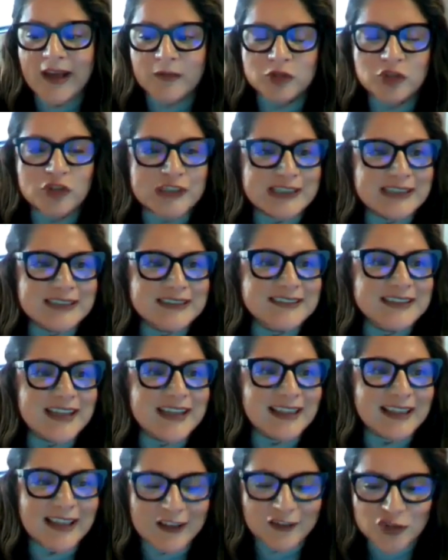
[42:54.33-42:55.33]
She is
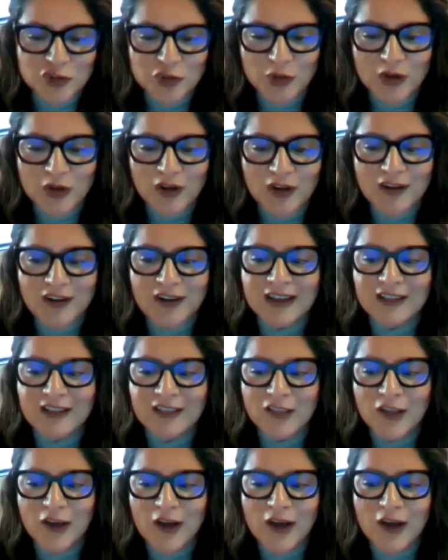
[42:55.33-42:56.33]
a lecturer
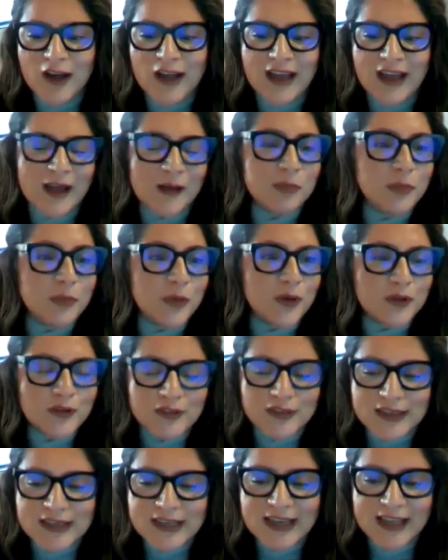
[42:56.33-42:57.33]
in law at
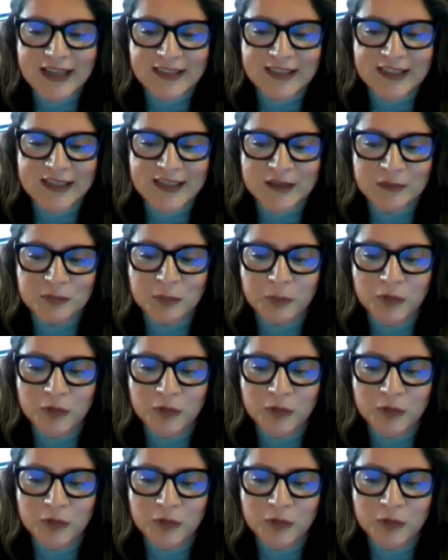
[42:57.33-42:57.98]
Berkeley and then